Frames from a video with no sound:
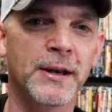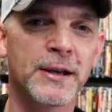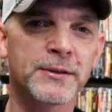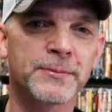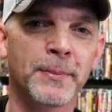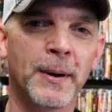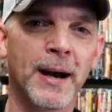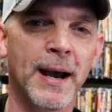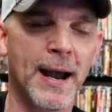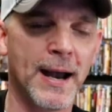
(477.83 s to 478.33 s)

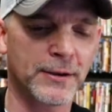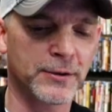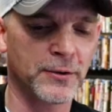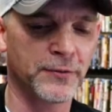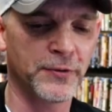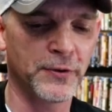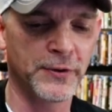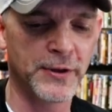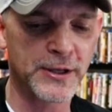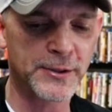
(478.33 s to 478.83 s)
is my actor
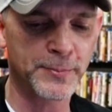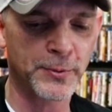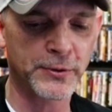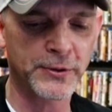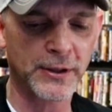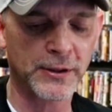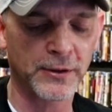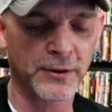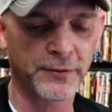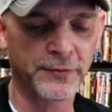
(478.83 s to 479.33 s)
for this
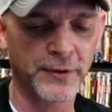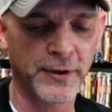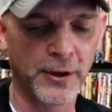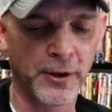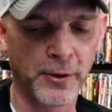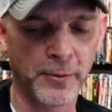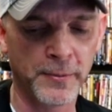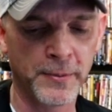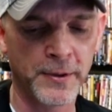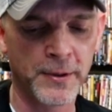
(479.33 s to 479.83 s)
particular
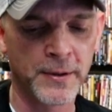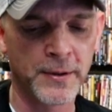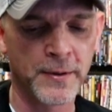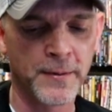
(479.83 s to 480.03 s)
film.